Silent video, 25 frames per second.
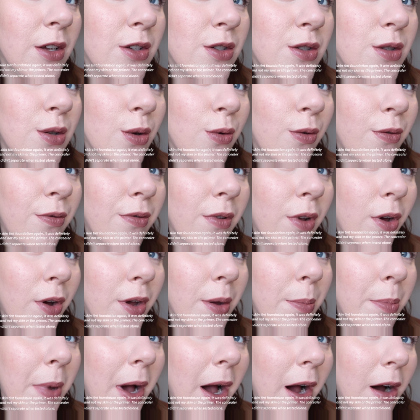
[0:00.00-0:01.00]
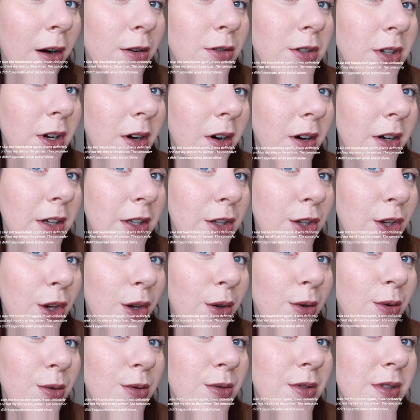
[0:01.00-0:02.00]
sort of like powder I
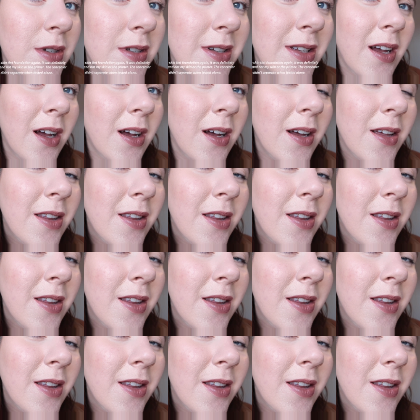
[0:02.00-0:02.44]
used.